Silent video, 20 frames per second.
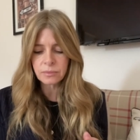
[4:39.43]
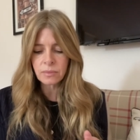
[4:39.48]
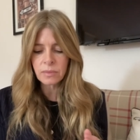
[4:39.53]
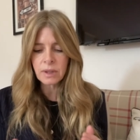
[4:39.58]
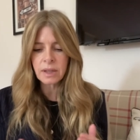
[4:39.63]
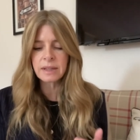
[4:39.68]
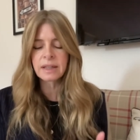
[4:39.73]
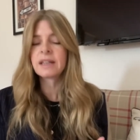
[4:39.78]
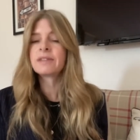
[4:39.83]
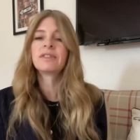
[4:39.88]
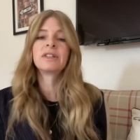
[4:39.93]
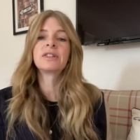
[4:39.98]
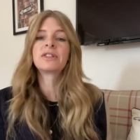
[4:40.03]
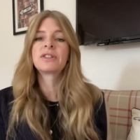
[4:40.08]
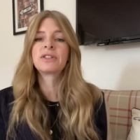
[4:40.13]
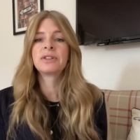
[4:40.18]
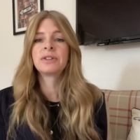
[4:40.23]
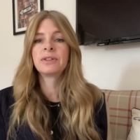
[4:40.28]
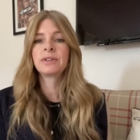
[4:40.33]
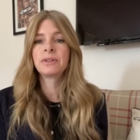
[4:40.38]
giving
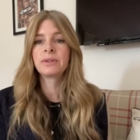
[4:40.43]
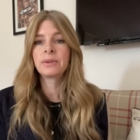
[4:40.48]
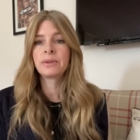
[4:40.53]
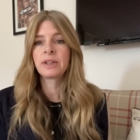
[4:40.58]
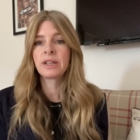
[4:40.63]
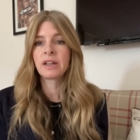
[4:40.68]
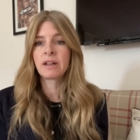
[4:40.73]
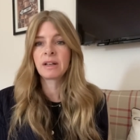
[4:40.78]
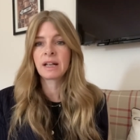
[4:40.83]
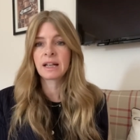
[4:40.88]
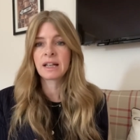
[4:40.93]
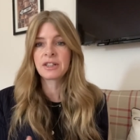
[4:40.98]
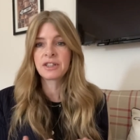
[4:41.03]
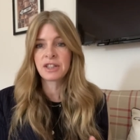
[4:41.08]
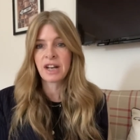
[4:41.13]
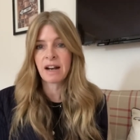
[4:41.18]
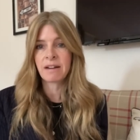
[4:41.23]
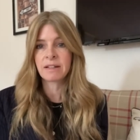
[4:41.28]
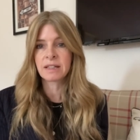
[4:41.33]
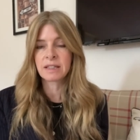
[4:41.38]
to, like a
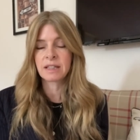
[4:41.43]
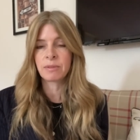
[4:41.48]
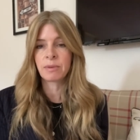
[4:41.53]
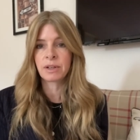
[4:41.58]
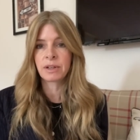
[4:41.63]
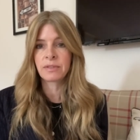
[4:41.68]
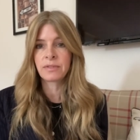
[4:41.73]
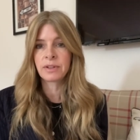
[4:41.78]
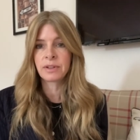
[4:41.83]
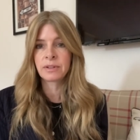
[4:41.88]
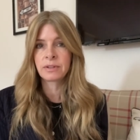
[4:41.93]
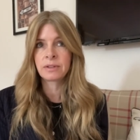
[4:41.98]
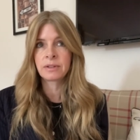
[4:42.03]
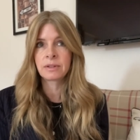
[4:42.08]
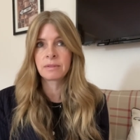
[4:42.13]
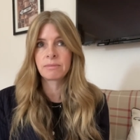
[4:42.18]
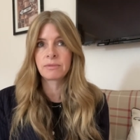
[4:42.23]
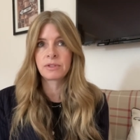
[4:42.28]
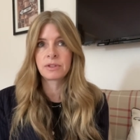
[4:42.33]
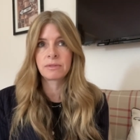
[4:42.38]
charity, one of
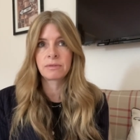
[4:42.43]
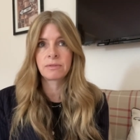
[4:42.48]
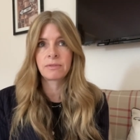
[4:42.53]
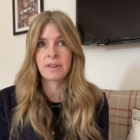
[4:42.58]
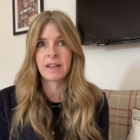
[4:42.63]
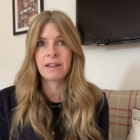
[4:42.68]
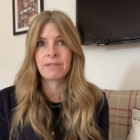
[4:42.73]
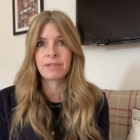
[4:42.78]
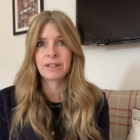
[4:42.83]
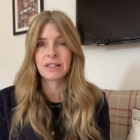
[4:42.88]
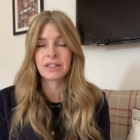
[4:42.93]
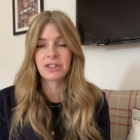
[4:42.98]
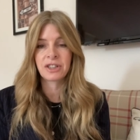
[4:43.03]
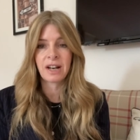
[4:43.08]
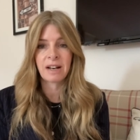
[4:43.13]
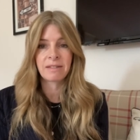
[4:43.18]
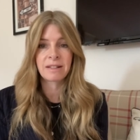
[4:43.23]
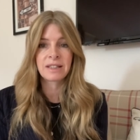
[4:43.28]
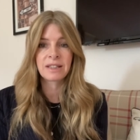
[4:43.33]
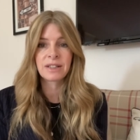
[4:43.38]
your favourite
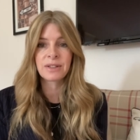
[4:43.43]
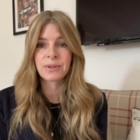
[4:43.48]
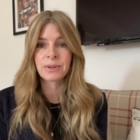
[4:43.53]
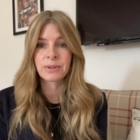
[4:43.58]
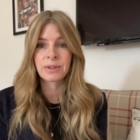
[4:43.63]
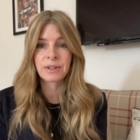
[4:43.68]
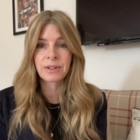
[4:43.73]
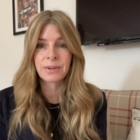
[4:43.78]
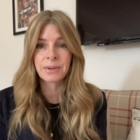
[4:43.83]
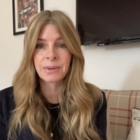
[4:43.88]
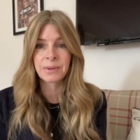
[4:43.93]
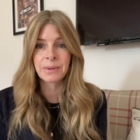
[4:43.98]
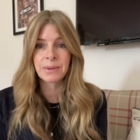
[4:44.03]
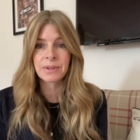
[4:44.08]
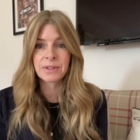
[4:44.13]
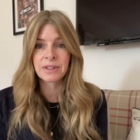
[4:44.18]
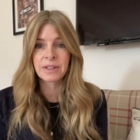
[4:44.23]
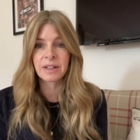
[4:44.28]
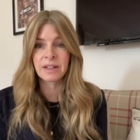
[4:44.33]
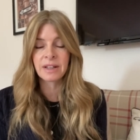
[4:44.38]
charities, or a
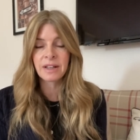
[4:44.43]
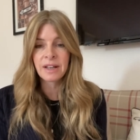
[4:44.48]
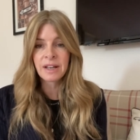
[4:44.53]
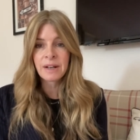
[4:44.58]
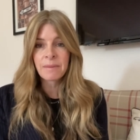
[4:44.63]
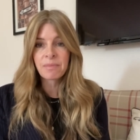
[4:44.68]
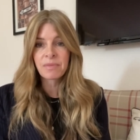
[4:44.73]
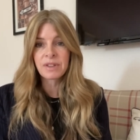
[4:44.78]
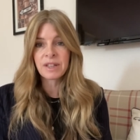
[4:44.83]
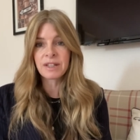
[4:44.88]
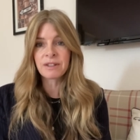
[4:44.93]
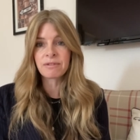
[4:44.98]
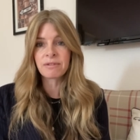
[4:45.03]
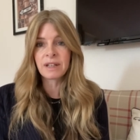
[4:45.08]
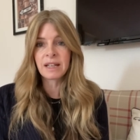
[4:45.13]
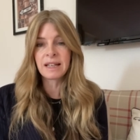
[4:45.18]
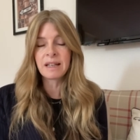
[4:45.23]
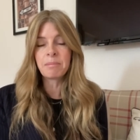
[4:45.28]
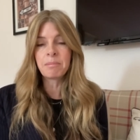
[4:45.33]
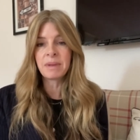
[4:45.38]
cause that is
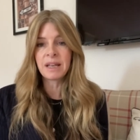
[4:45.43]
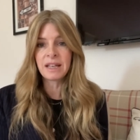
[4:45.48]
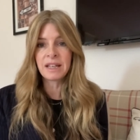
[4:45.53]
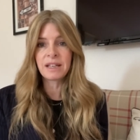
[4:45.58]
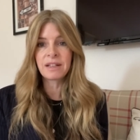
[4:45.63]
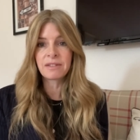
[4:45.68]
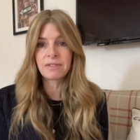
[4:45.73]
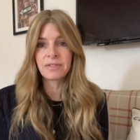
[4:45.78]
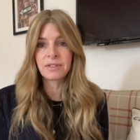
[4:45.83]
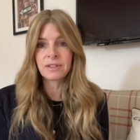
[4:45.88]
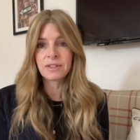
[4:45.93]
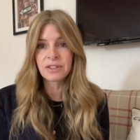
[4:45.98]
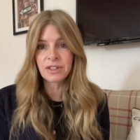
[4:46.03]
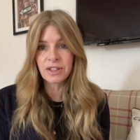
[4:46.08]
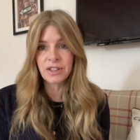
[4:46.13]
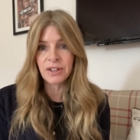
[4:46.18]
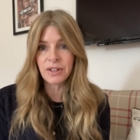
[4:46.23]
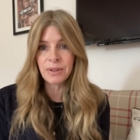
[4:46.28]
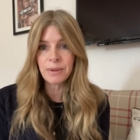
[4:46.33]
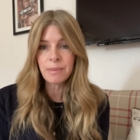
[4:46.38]
really meaningful to
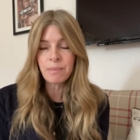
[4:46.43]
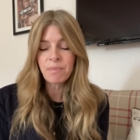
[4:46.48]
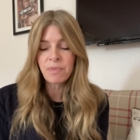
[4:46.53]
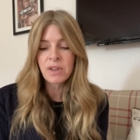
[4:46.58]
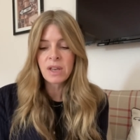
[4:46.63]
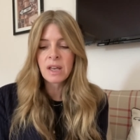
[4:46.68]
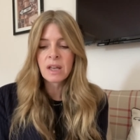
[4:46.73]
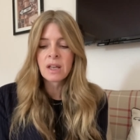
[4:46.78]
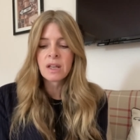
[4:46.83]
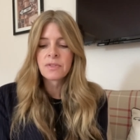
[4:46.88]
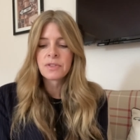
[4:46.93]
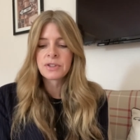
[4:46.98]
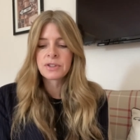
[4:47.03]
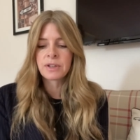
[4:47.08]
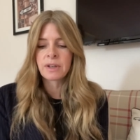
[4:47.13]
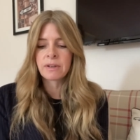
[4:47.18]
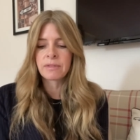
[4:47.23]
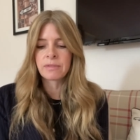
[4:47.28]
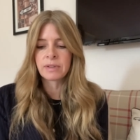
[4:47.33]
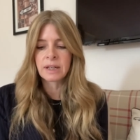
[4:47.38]
you.
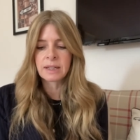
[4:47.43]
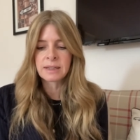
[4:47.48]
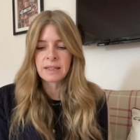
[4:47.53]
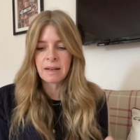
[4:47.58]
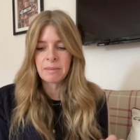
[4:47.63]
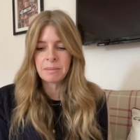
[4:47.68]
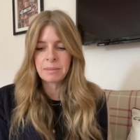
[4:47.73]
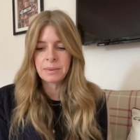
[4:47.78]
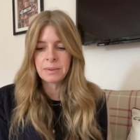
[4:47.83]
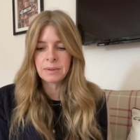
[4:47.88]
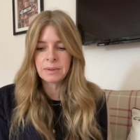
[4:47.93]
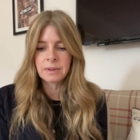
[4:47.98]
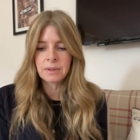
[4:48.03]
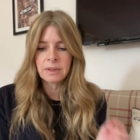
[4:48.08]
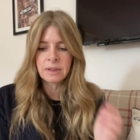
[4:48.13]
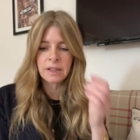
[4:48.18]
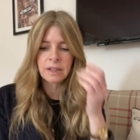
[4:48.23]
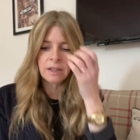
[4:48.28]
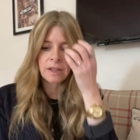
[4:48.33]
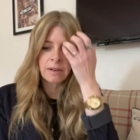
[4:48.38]
So for
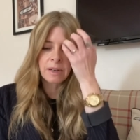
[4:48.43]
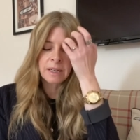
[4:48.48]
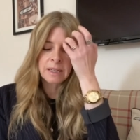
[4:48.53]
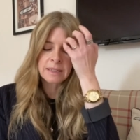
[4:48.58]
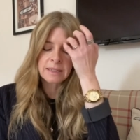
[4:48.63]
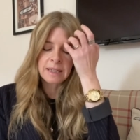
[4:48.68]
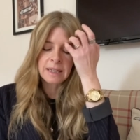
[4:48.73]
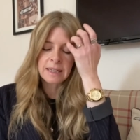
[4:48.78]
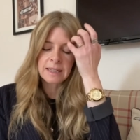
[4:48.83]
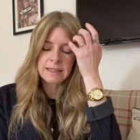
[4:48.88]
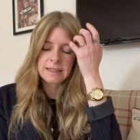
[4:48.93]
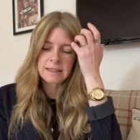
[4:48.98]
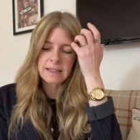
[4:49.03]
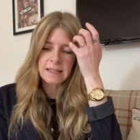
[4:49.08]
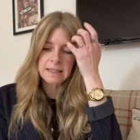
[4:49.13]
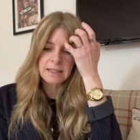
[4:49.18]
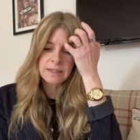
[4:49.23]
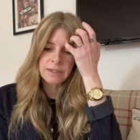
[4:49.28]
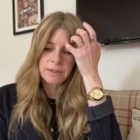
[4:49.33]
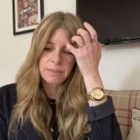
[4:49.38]
example, and it's
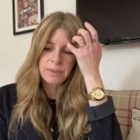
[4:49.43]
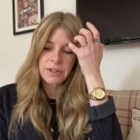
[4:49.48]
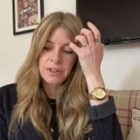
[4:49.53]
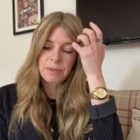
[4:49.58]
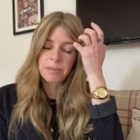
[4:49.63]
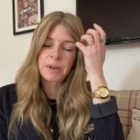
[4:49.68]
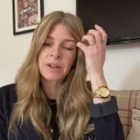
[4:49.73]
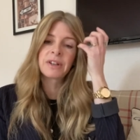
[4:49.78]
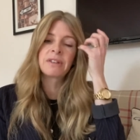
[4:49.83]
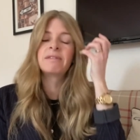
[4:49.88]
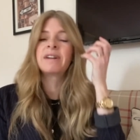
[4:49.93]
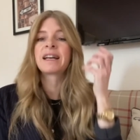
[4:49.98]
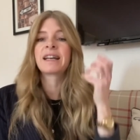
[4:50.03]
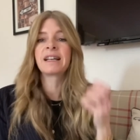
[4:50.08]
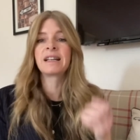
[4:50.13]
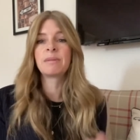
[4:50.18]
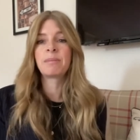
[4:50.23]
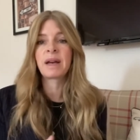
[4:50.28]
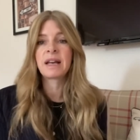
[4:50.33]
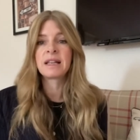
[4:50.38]
setting something up on a
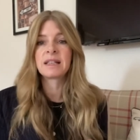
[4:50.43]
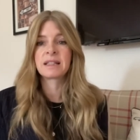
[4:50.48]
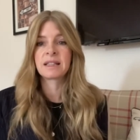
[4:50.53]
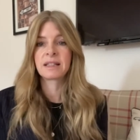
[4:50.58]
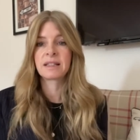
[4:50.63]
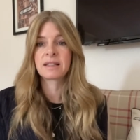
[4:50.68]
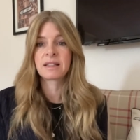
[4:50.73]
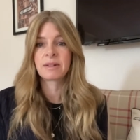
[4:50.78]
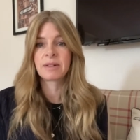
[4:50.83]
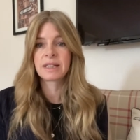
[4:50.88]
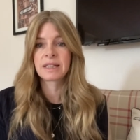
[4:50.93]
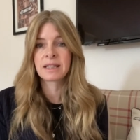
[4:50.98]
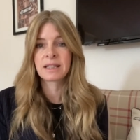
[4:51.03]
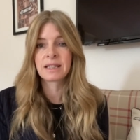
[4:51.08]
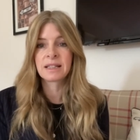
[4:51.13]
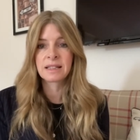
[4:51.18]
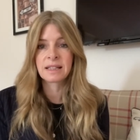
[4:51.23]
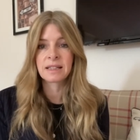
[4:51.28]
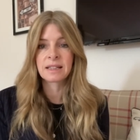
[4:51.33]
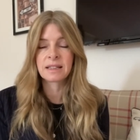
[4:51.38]
regular basis, so it's
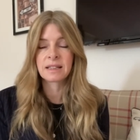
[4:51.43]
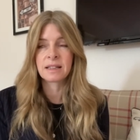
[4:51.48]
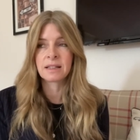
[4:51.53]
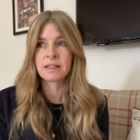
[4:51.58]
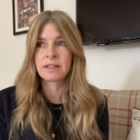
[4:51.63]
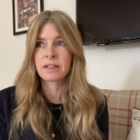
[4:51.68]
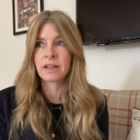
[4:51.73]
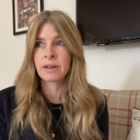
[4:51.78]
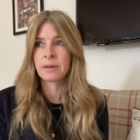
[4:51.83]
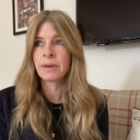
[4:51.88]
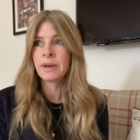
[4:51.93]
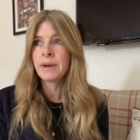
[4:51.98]
consistent. So